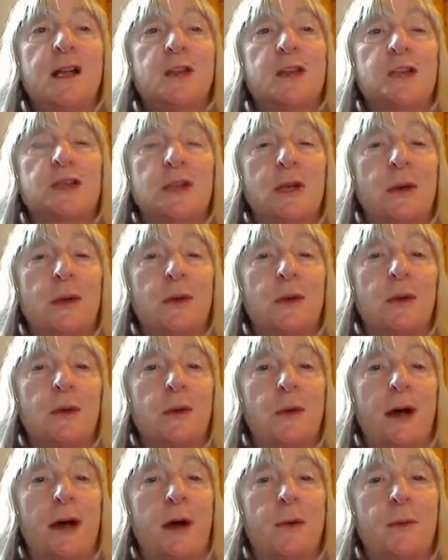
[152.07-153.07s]
So
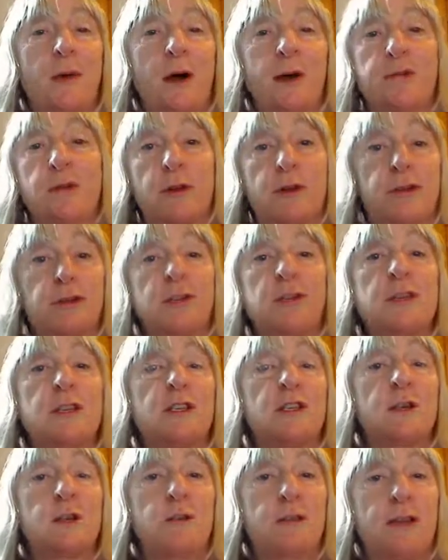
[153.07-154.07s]
I've got
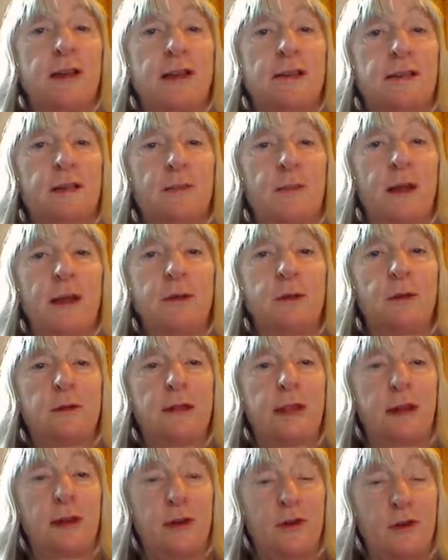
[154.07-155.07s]
32,000 people
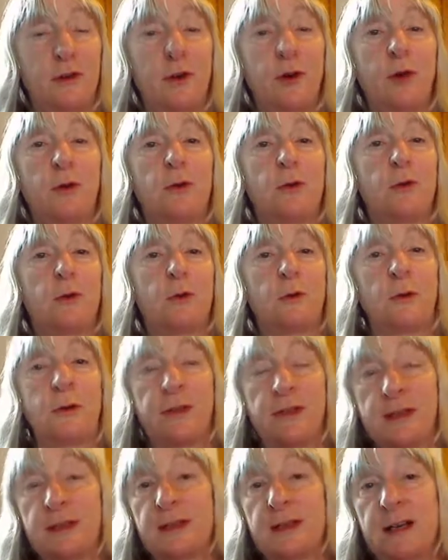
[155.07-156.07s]
that I know
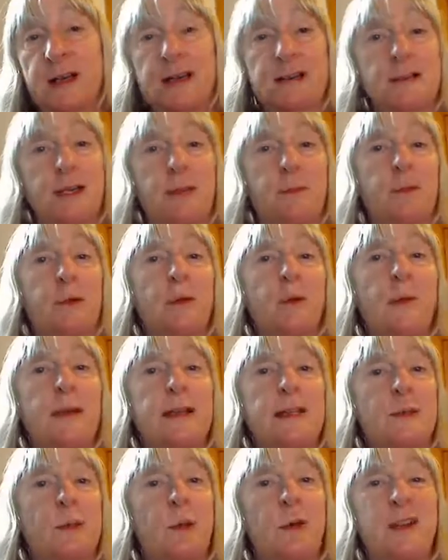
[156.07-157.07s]
within the last couple of
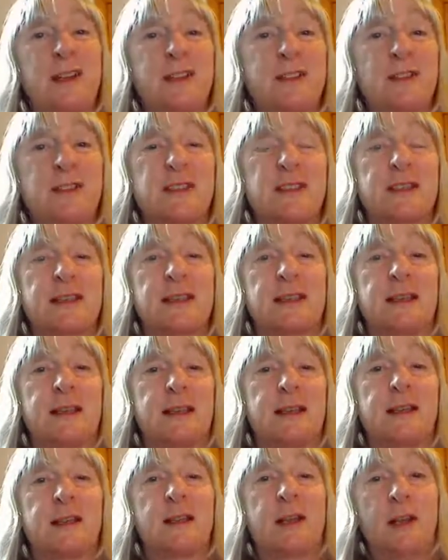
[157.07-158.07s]
weeks were interested
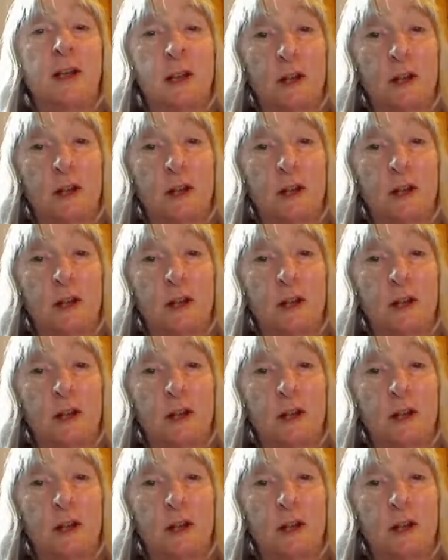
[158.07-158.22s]
in